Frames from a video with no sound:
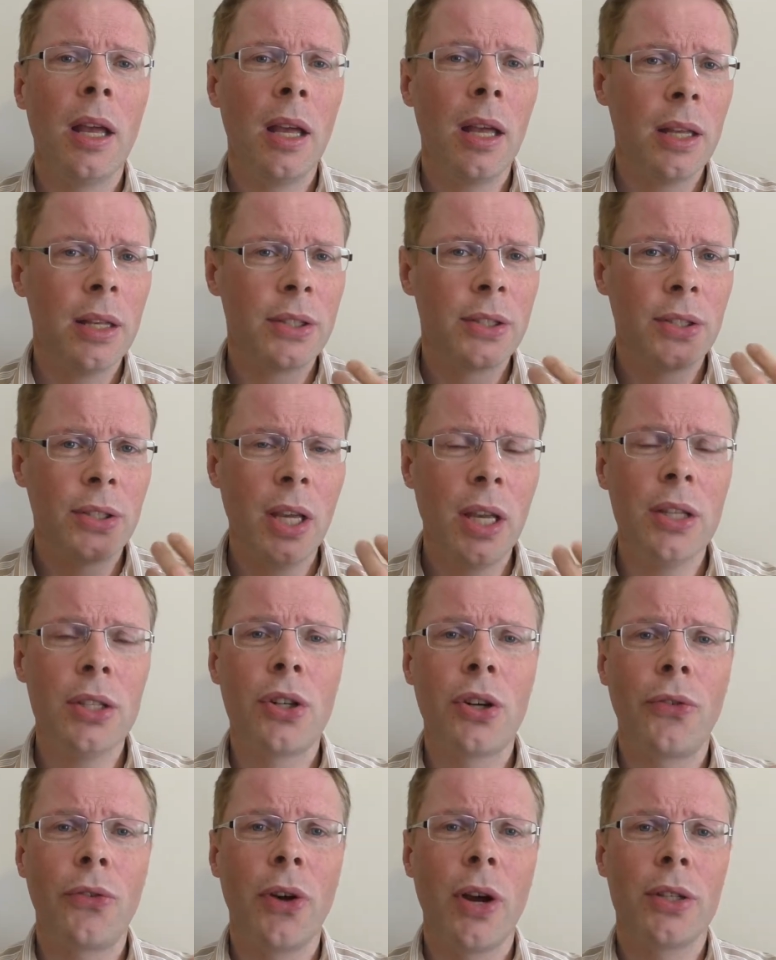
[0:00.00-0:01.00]
it's
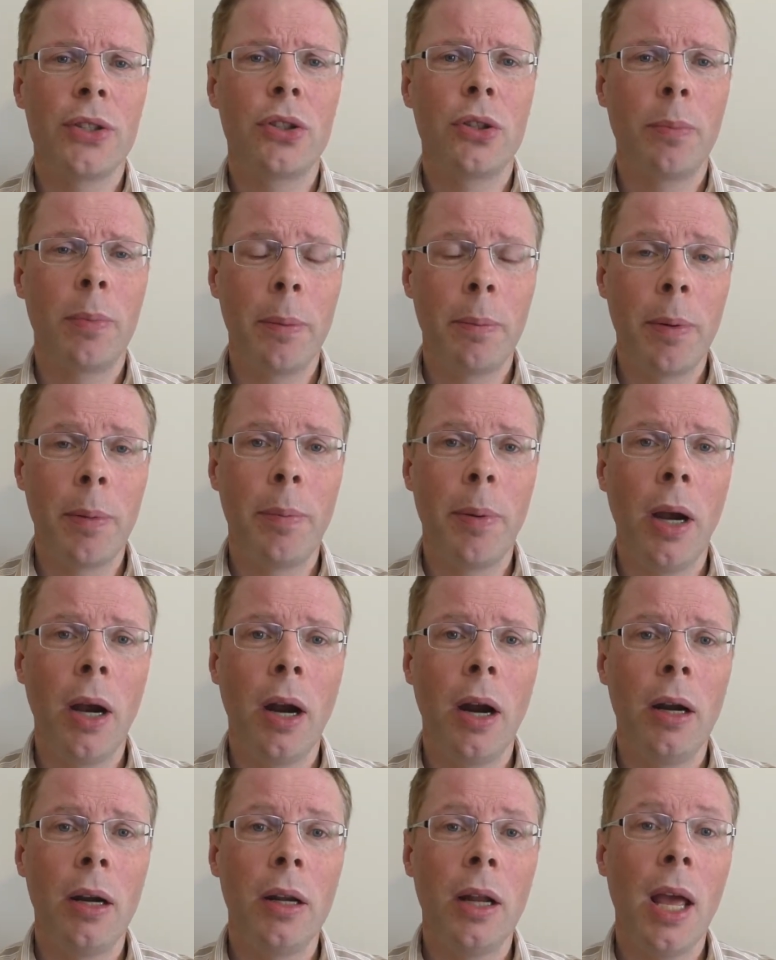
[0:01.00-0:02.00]
easier for us to be
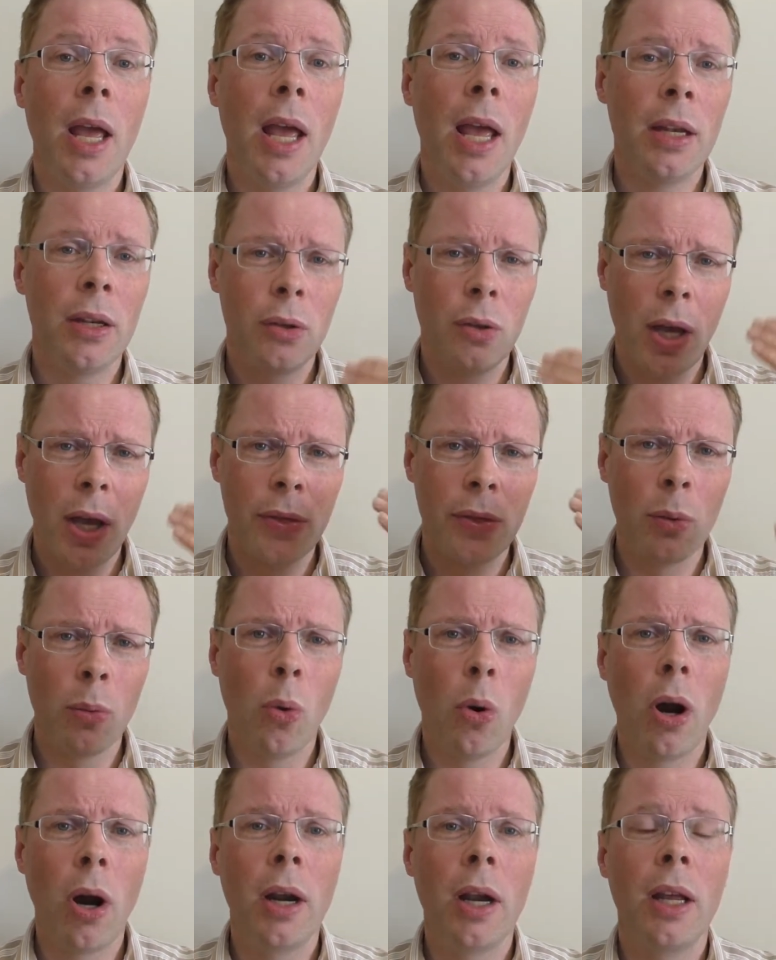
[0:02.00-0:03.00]
prepared and to get the
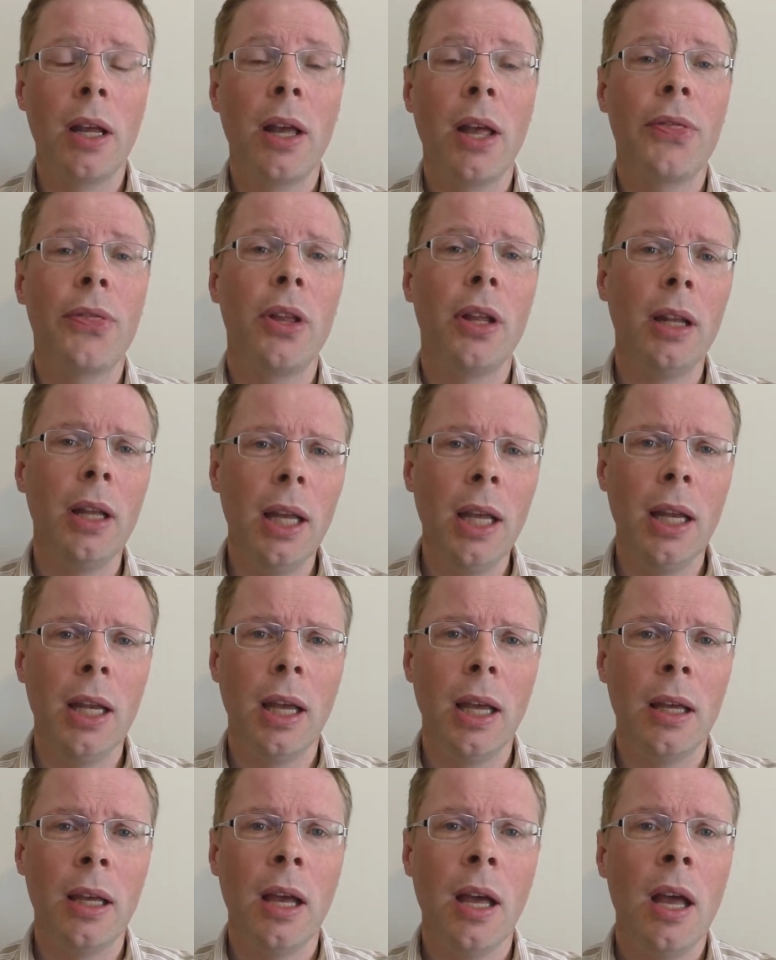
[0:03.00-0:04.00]
warning, get the
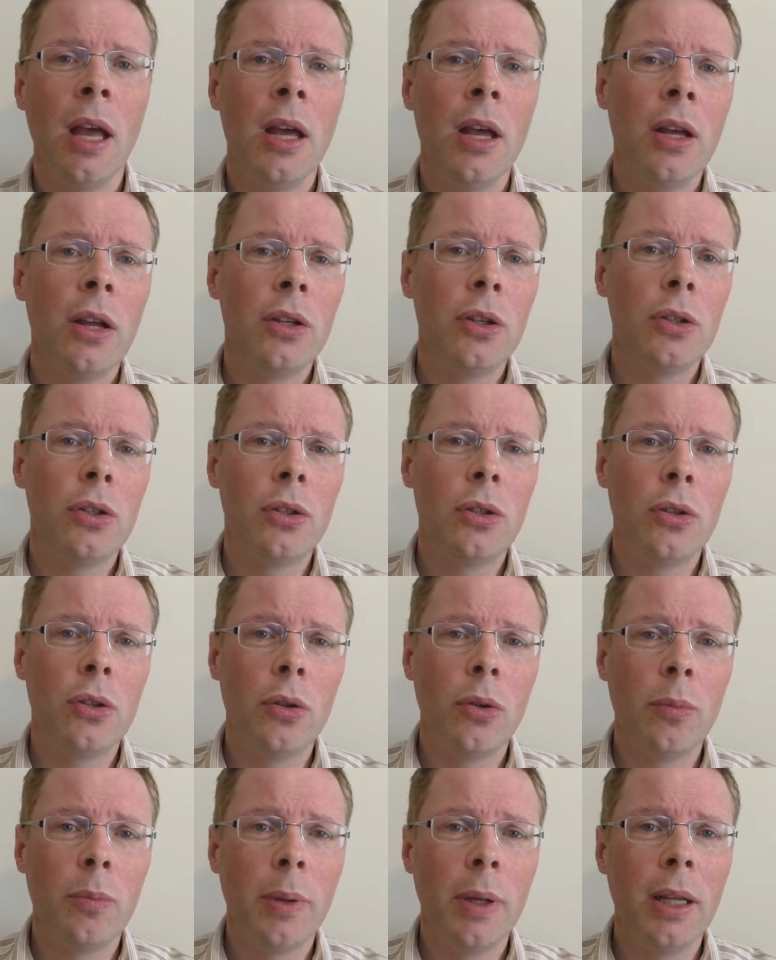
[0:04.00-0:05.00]
leading,
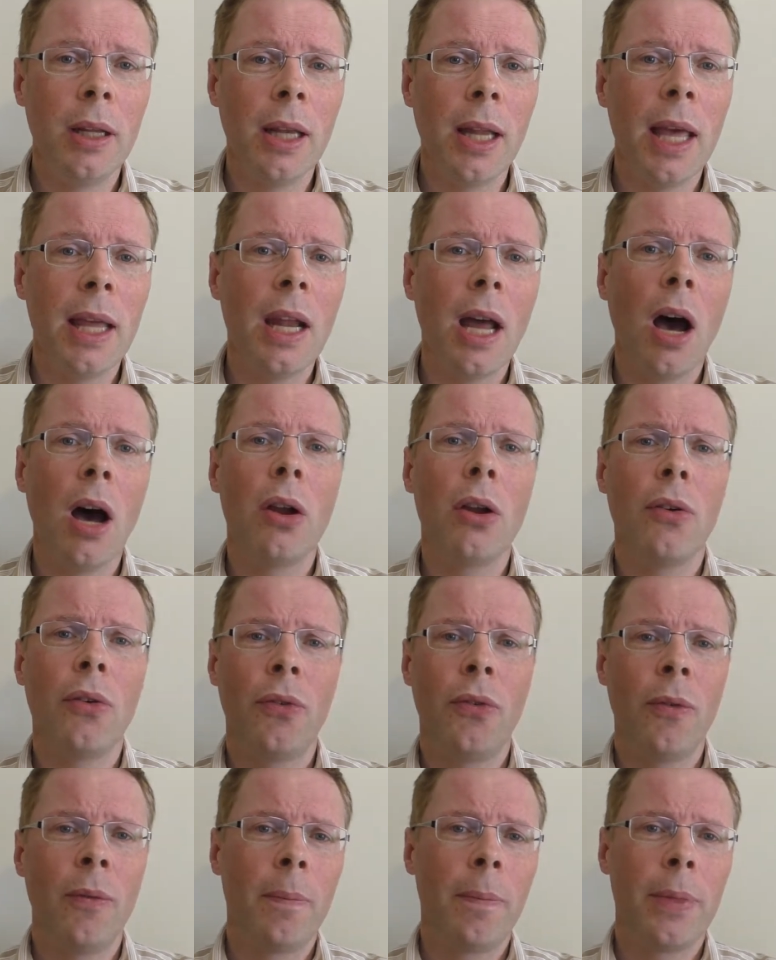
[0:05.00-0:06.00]
to be led out
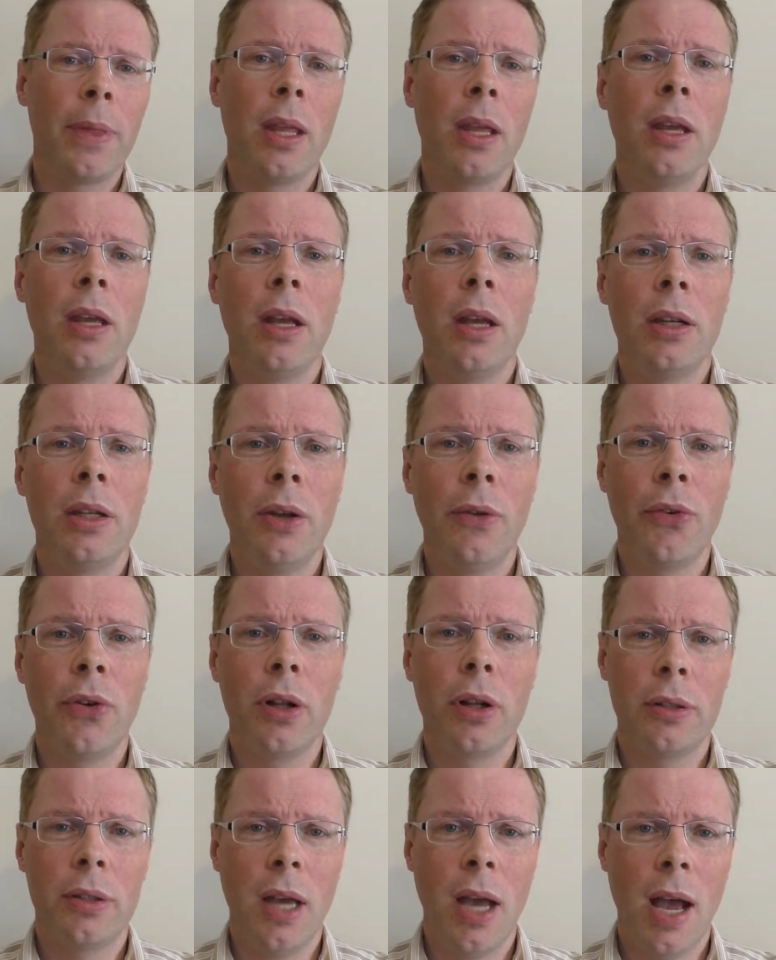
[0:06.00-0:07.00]
of
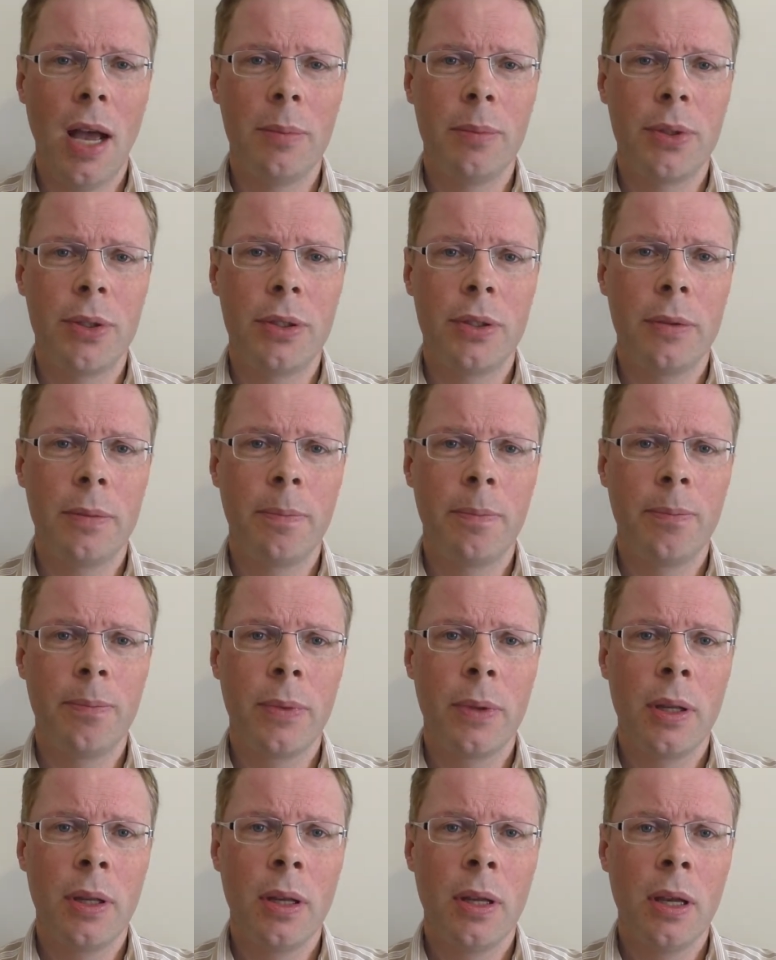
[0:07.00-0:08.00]
difficult times.
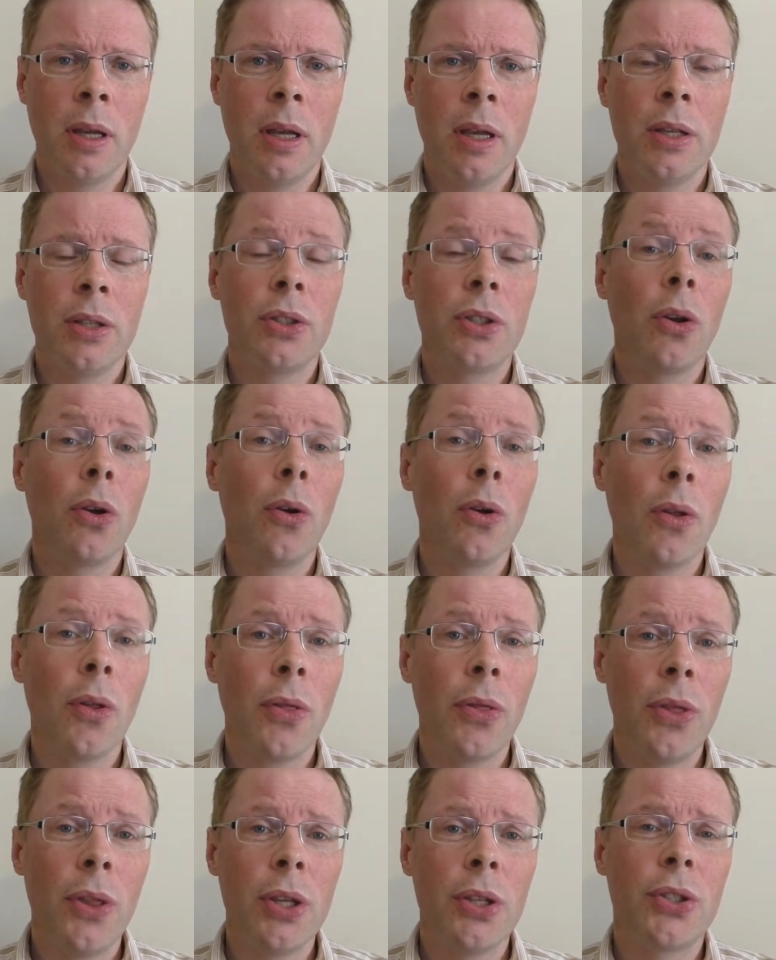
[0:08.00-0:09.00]

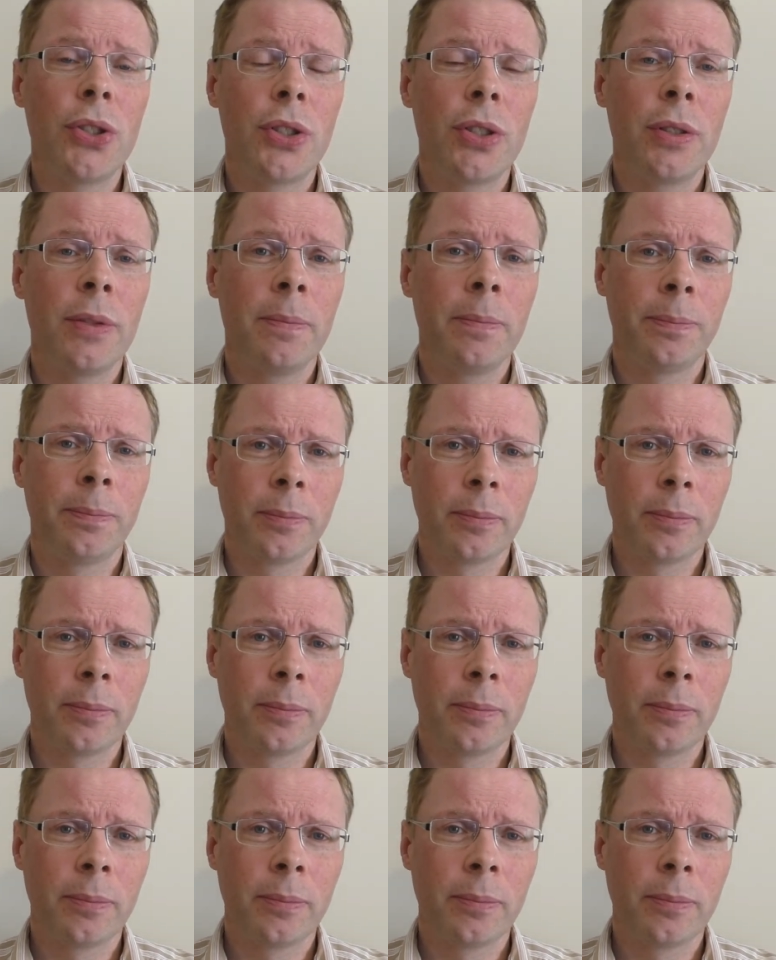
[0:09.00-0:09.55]
So this